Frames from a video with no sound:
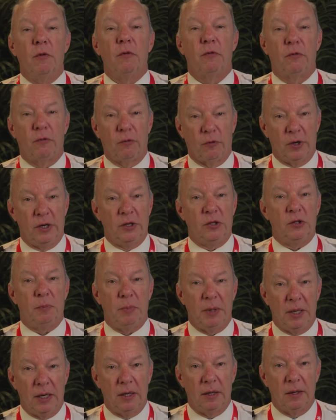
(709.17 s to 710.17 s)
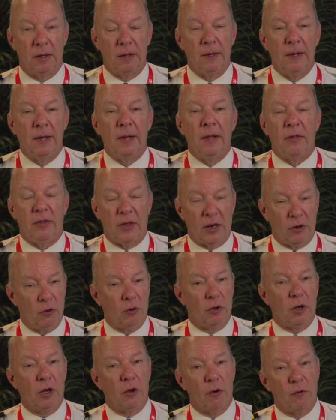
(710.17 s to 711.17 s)
free speed then you
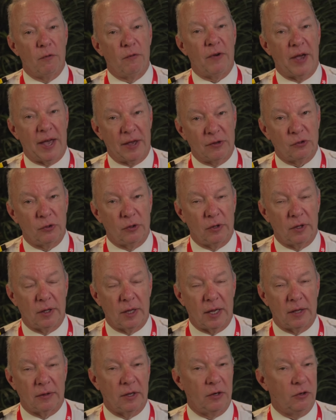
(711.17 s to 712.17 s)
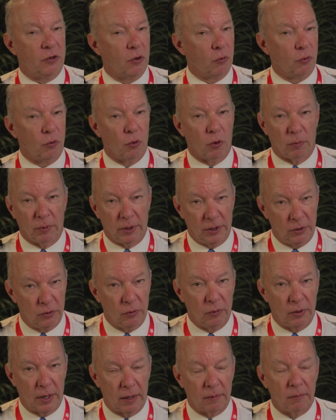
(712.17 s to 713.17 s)
can go faster than that. They don't normally
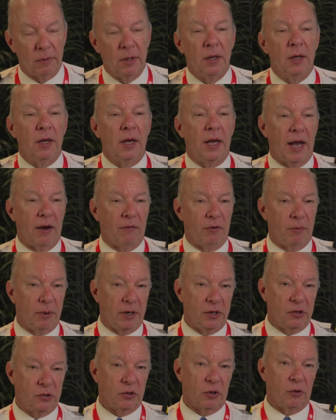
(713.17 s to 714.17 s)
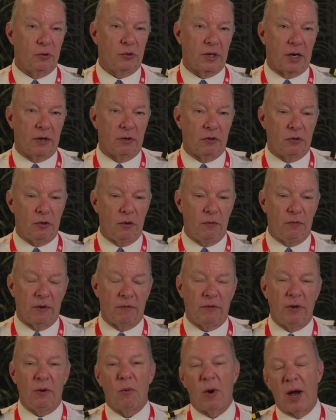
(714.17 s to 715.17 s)
do that. Everybody slows down to
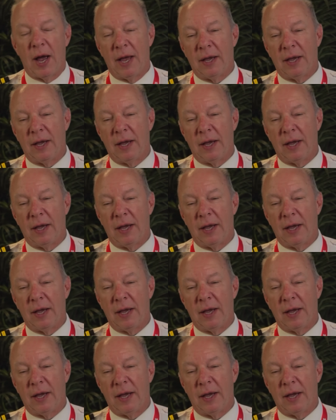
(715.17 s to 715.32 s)
250. Why?